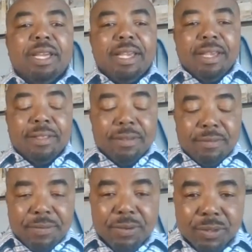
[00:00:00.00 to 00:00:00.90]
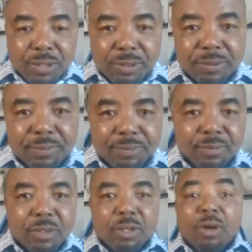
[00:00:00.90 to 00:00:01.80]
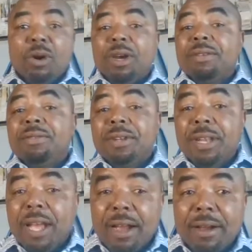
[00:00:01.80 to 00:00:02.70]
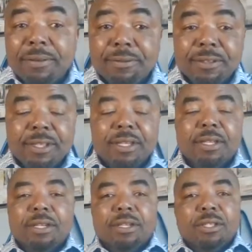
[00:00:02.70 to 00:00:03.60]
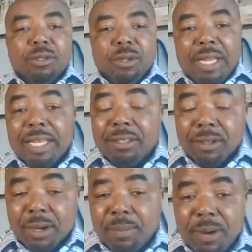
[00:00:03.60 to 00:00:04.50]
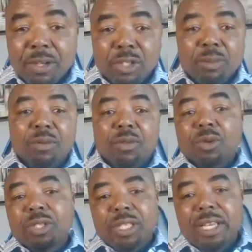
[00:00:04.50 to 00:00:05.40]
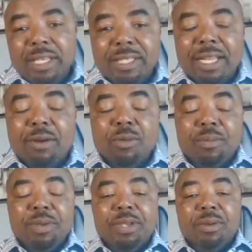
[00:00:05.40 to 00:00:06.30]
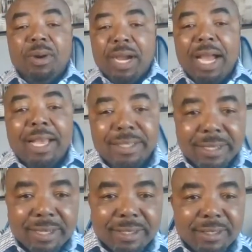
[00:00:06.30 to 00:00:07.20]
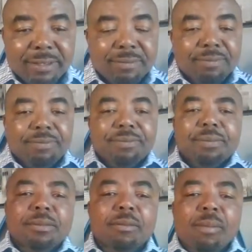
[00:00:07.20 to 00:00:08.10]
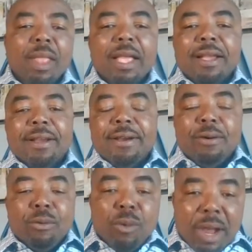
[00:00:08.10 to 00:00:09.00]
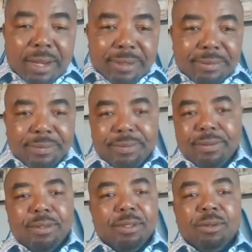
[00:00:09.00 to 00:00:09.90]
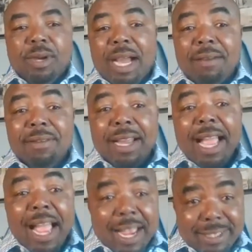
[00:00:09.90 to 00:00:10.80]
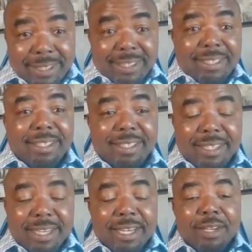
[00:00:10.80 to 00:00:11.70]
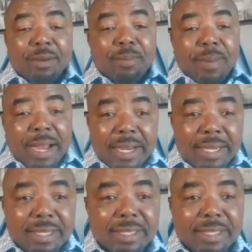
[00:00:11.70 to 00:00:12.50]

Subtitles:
in the future or even now. So let's talk about some of those things that will be your assets. One, you have cash in your bank,